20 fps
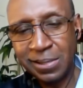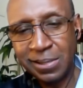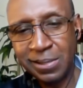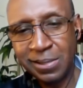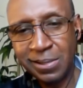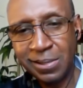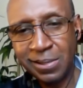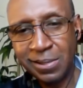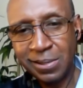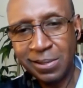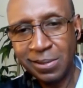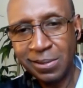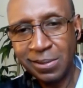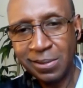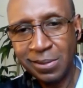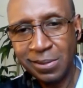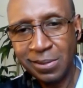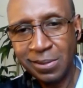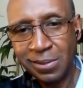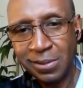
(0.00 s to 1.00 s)

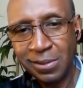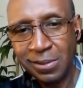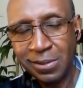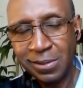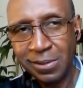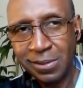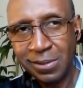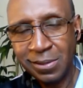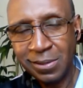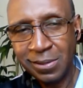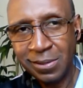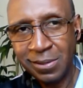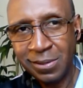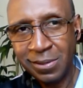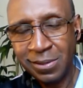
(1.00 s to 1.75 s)
(silence)